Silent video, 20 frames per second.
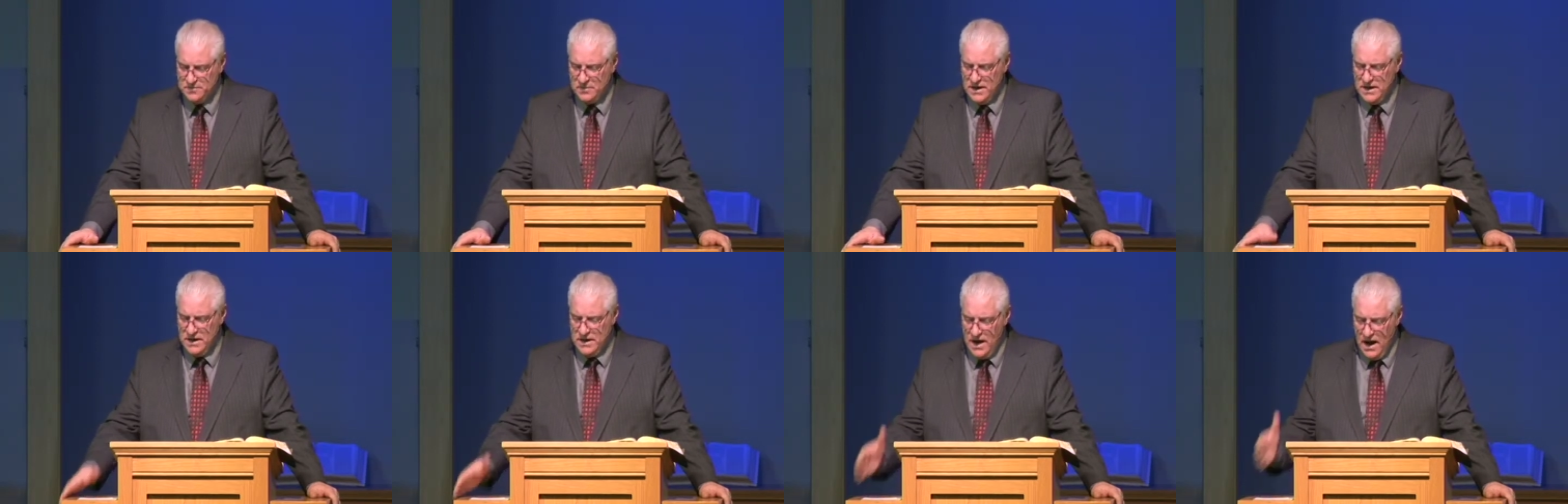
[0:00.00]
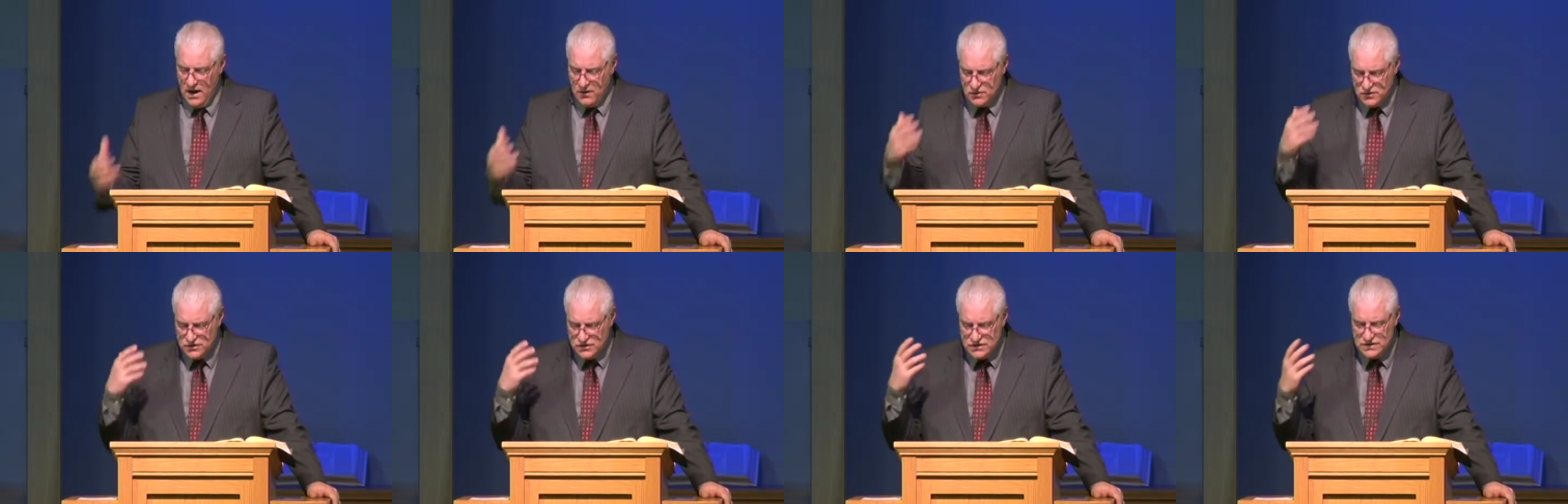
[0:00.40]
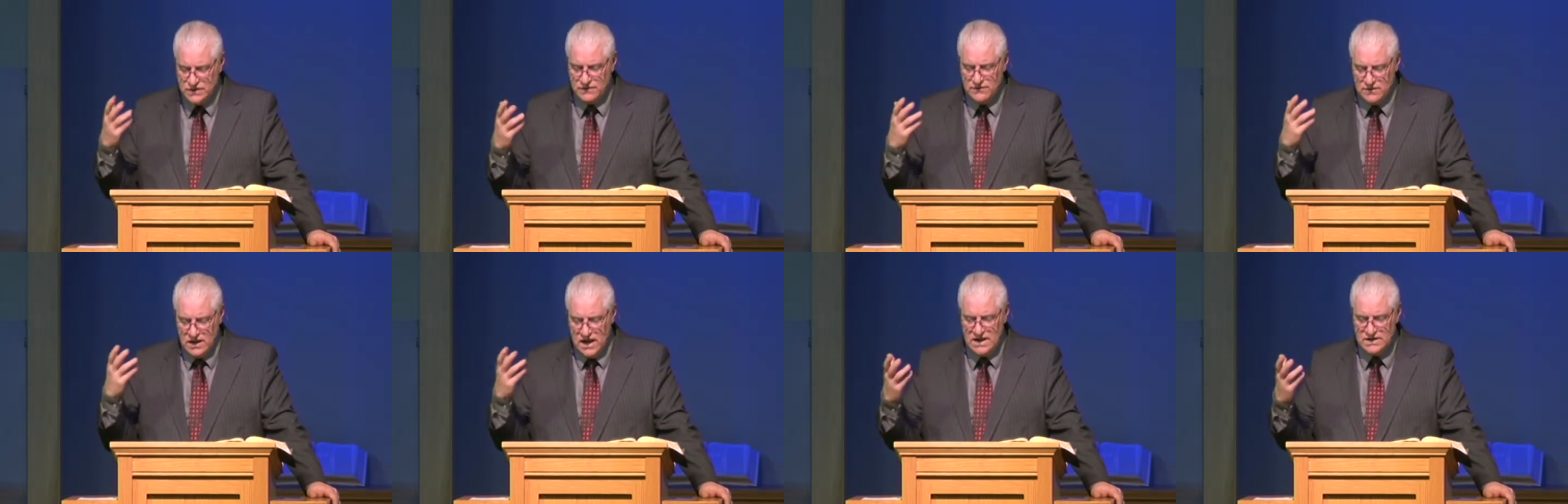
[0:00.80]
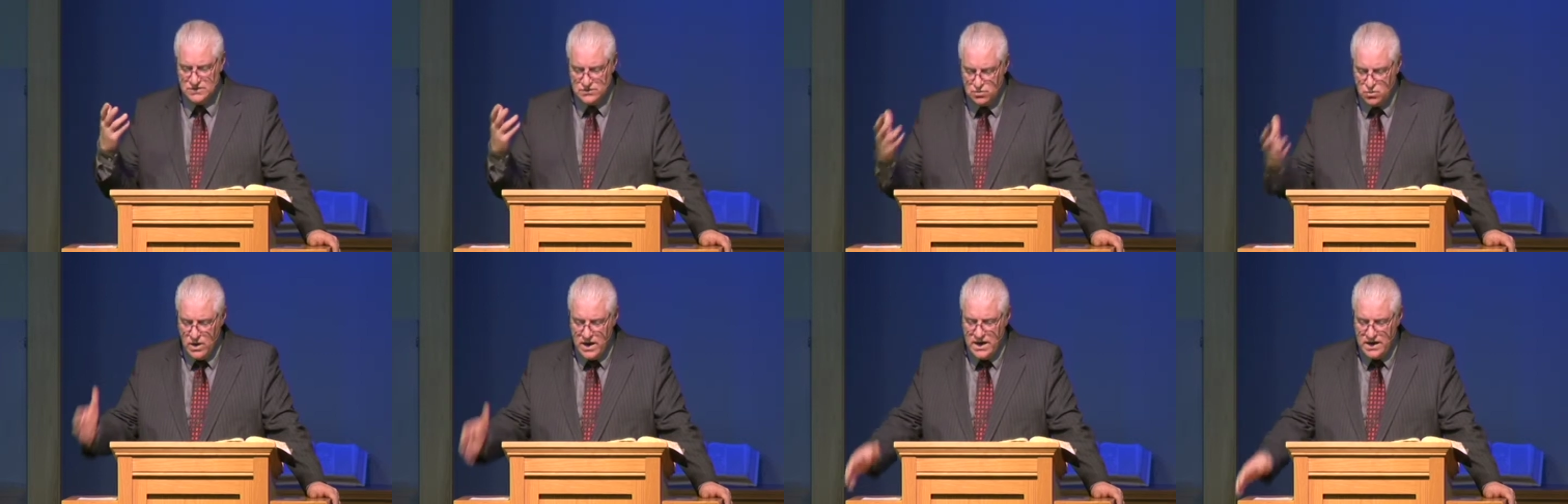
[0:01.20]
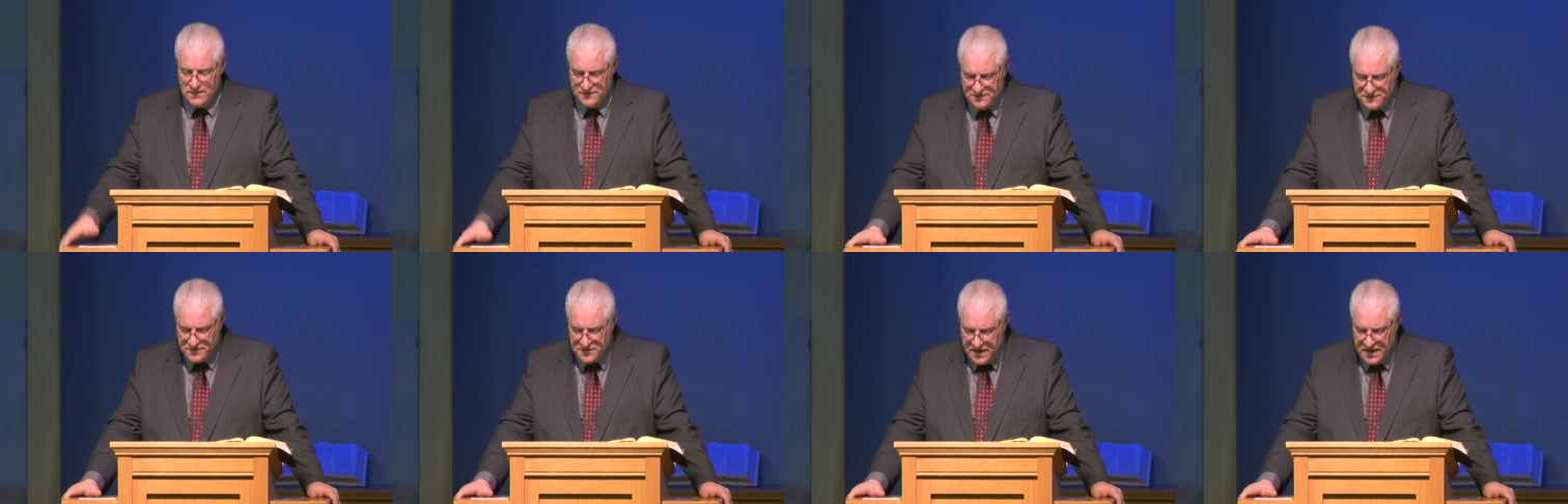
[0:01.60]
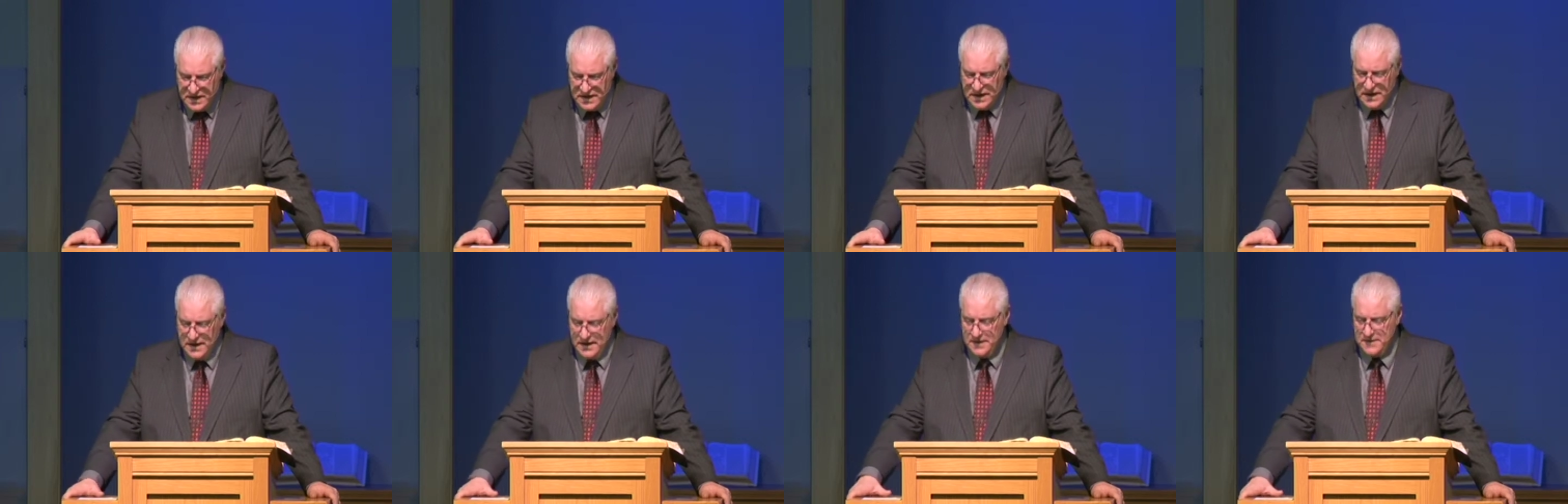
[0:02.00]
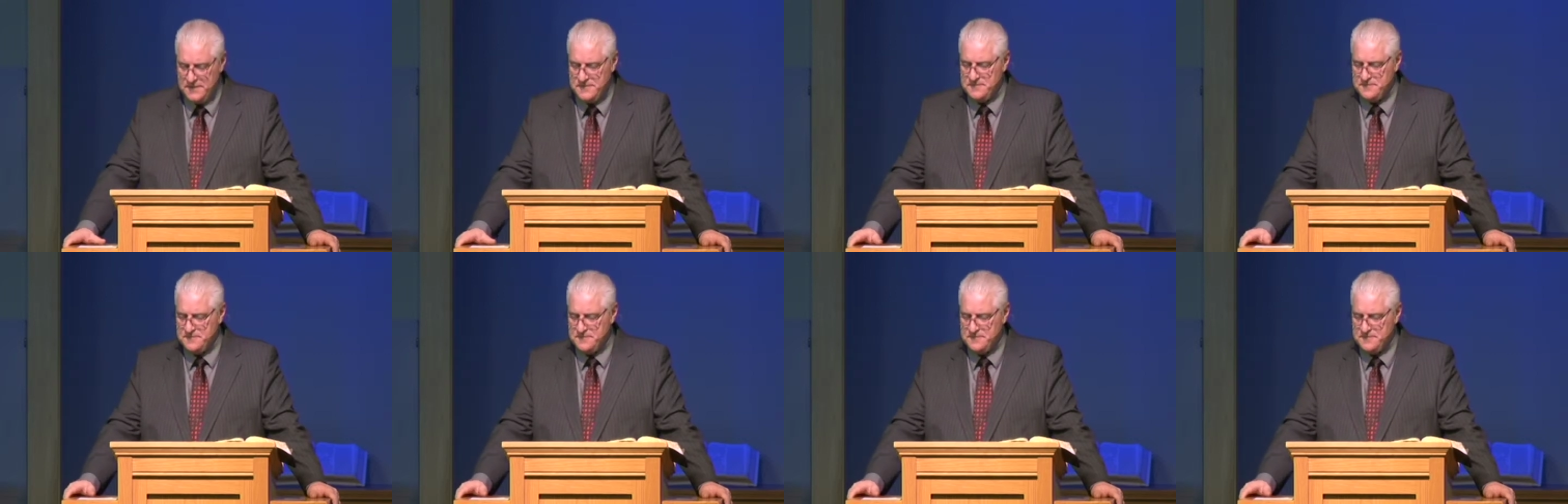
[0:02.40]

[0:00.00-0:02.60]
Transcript: in our civilized way of thinking.